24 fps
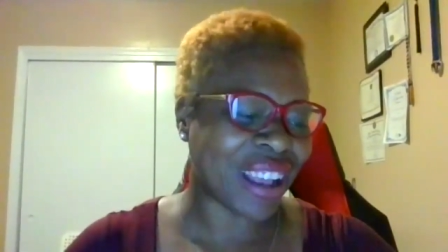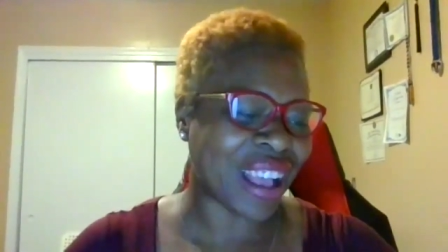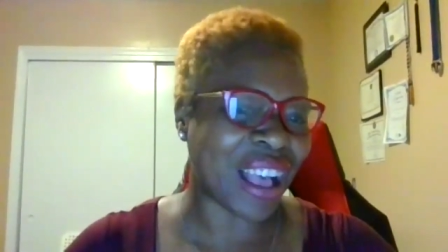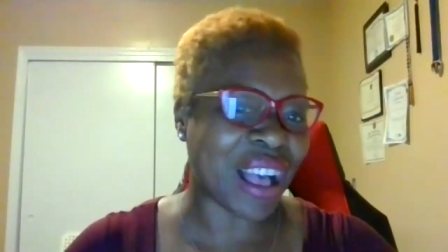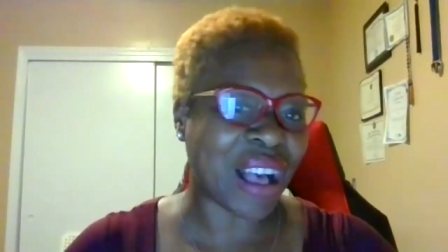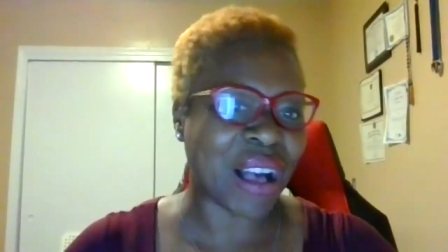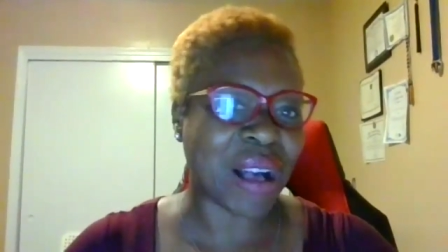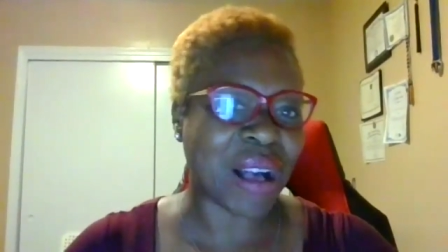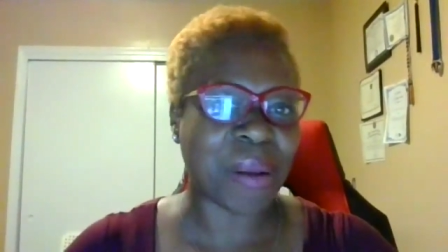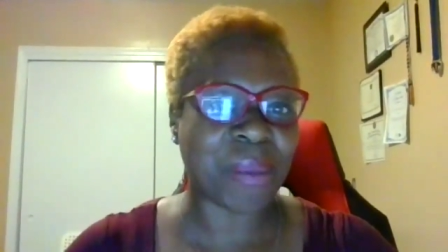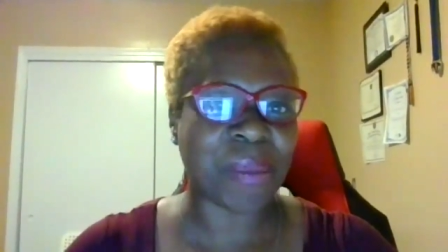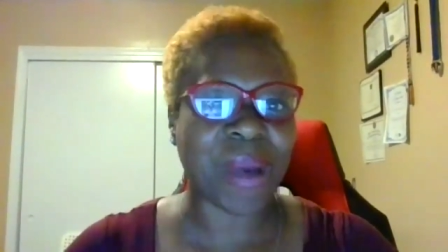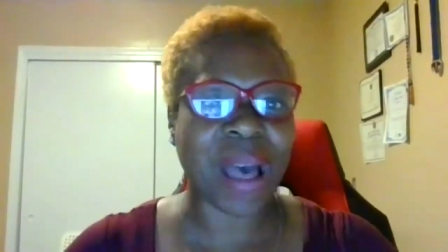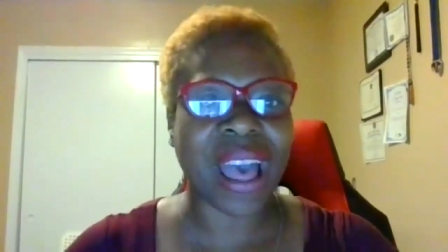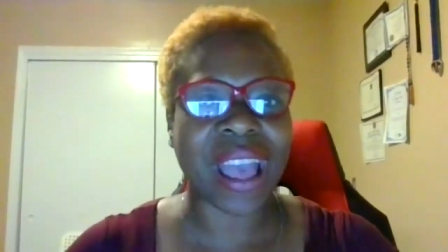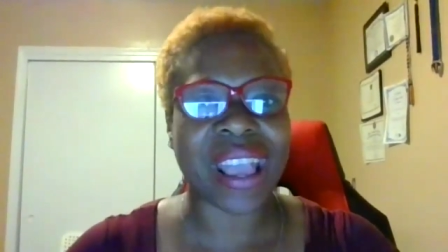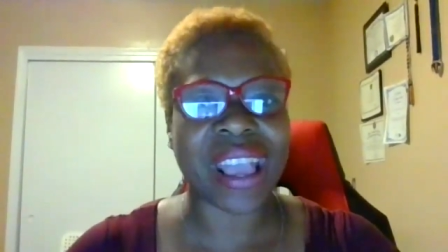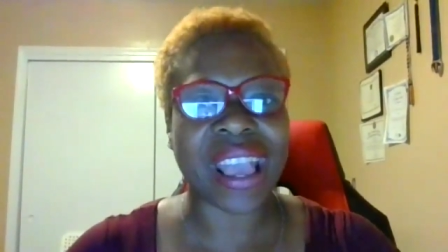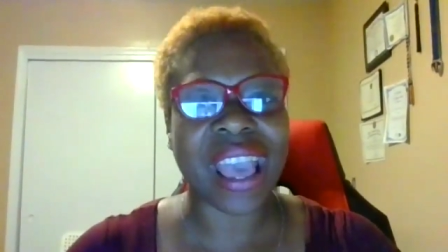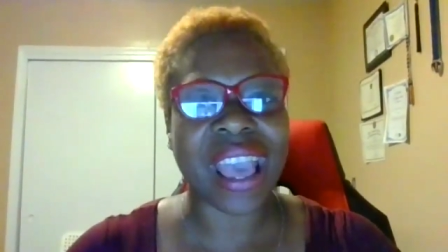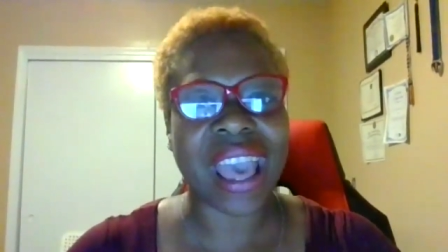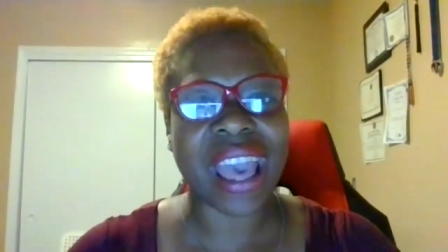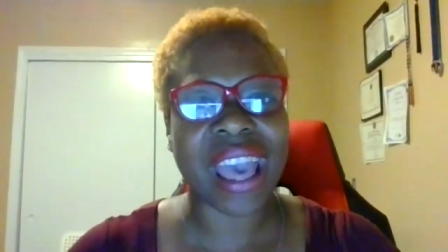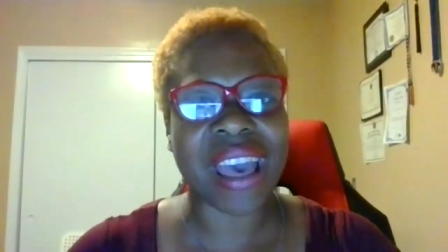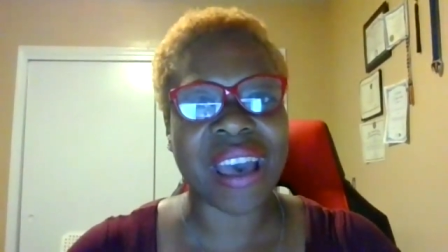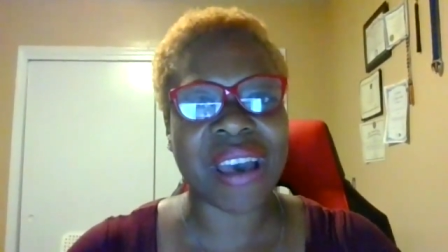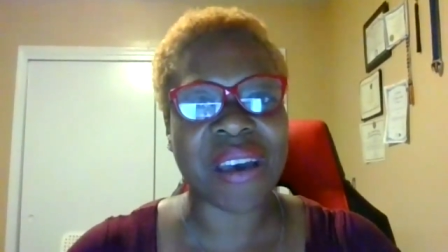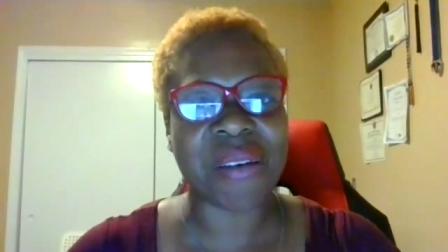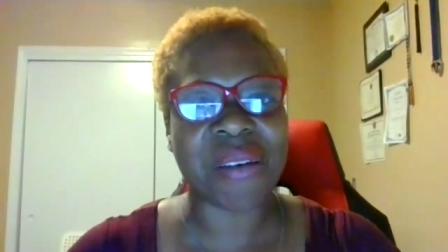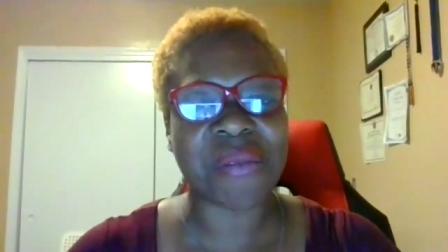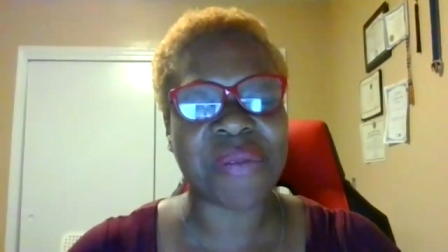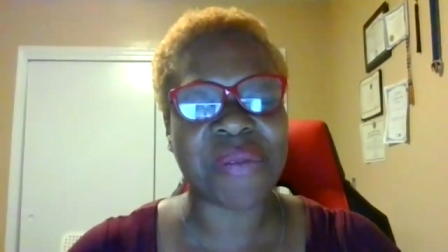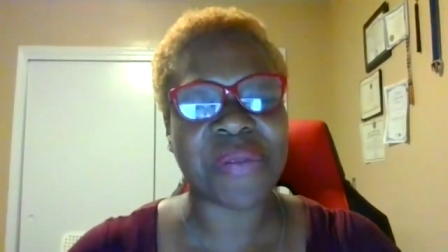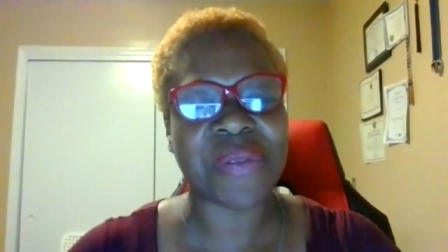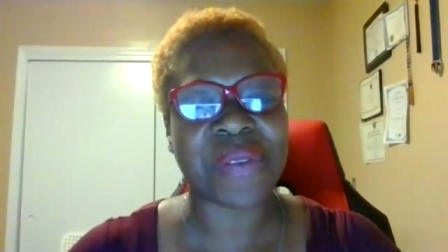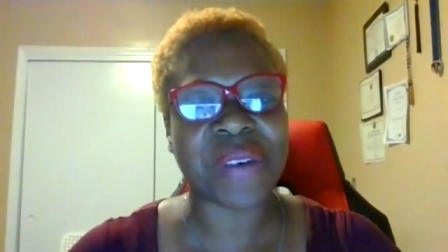I
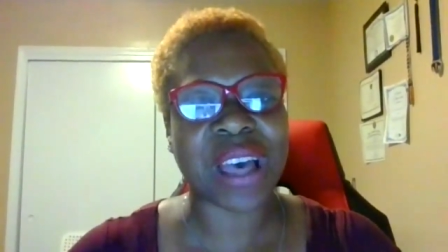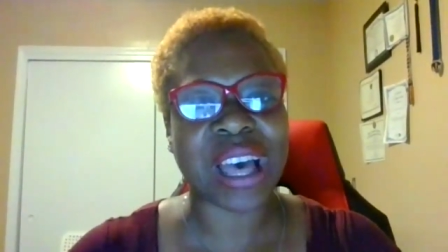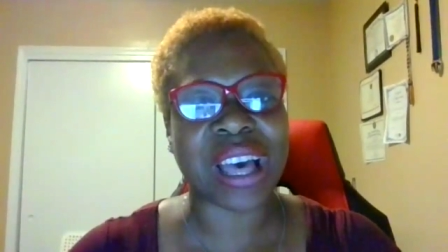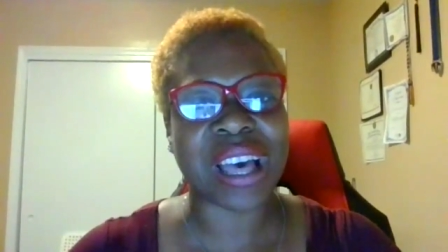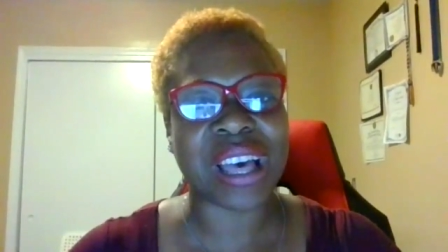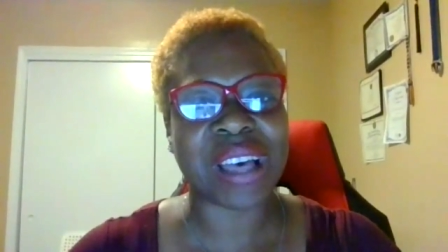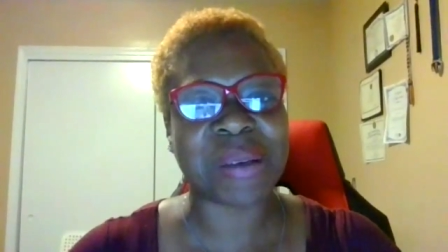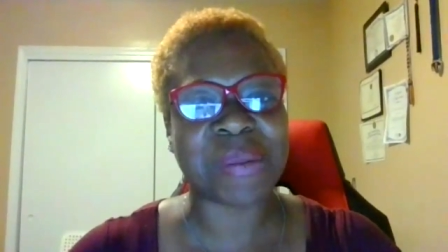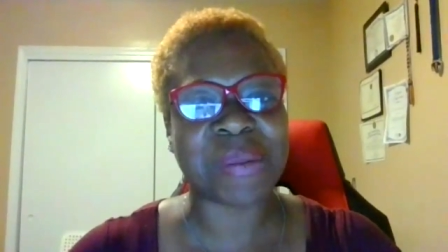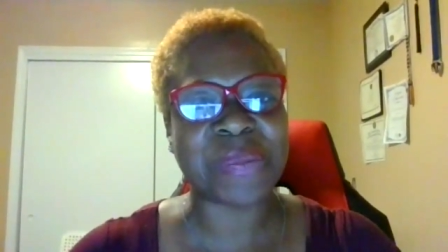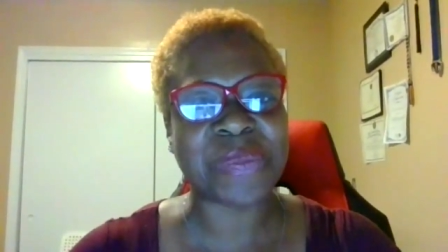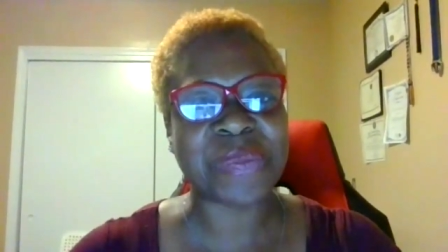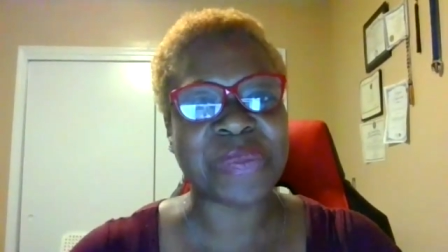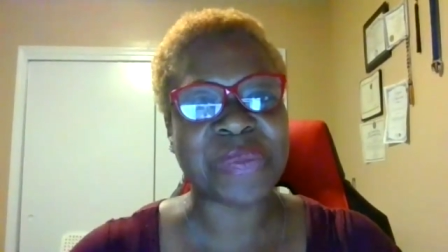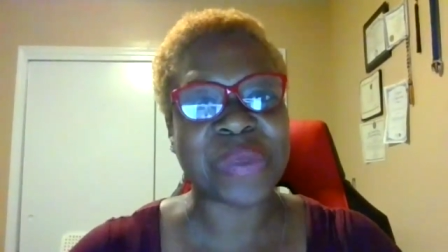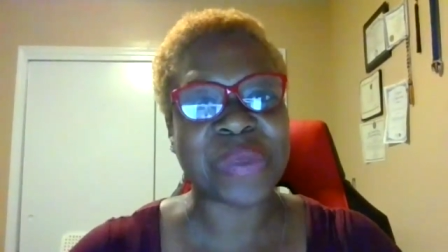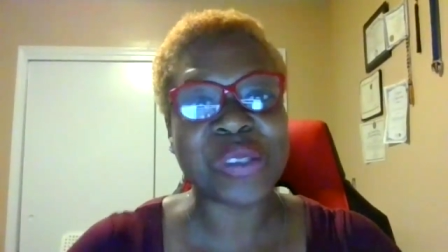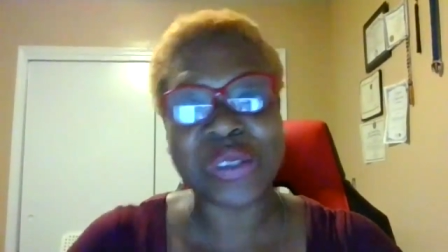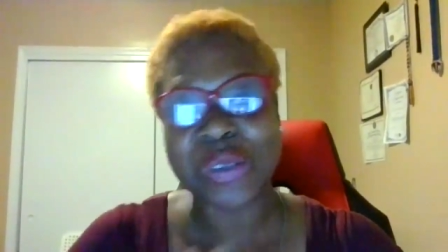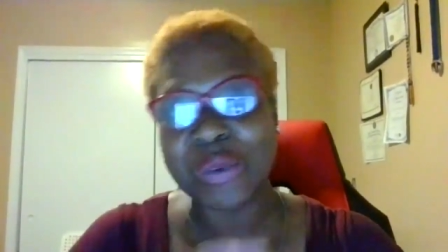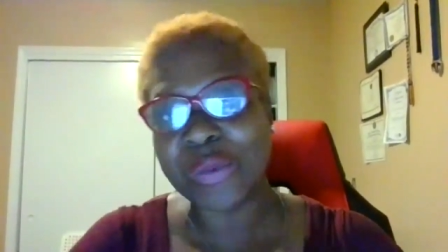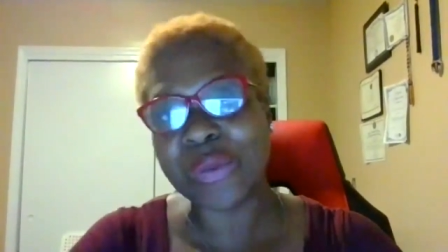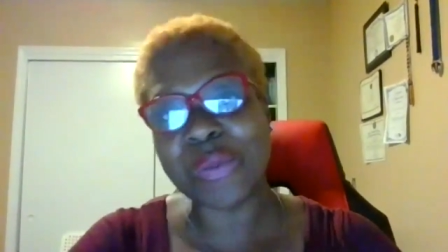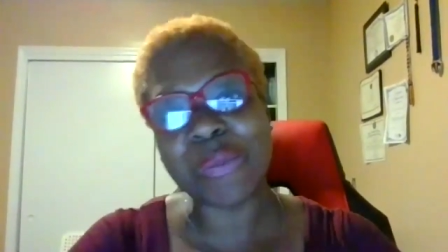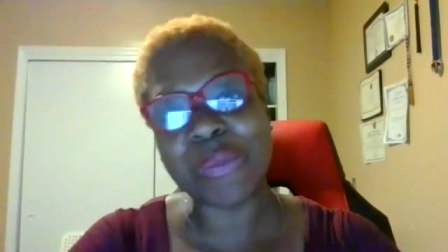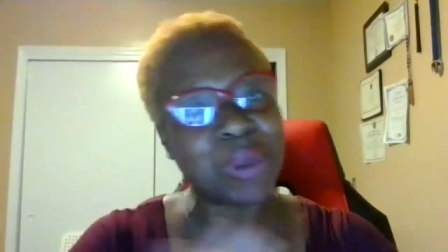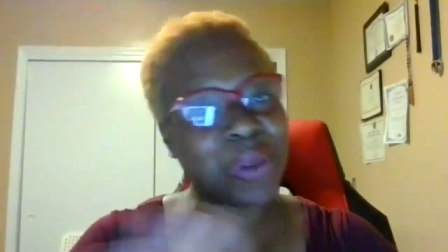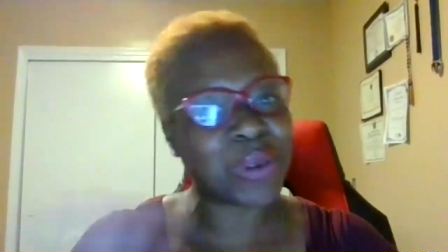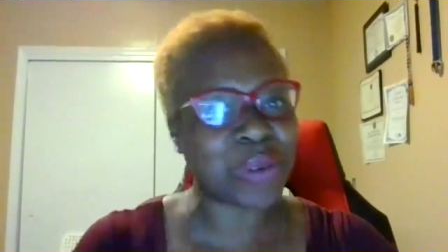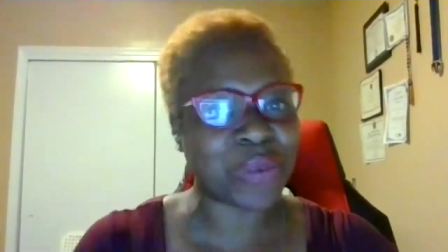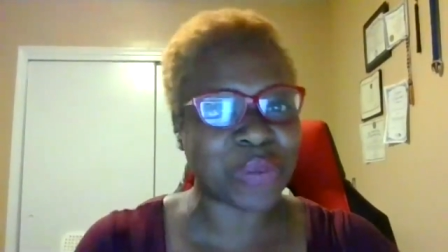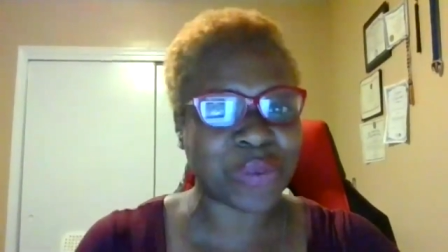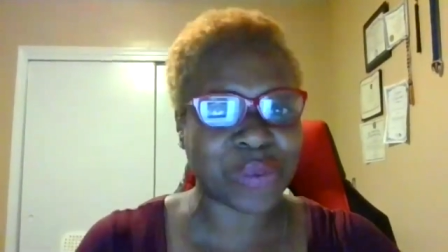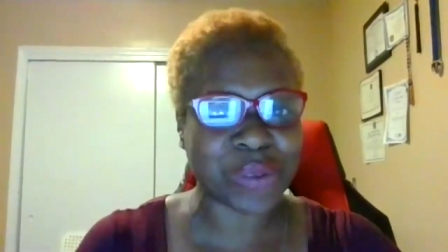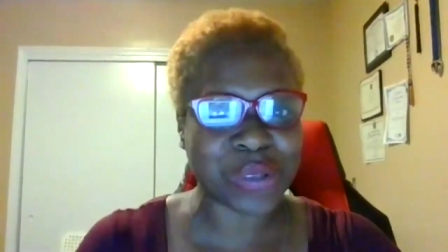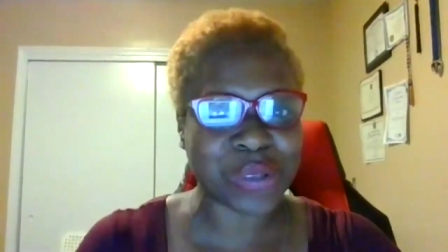have two beautiful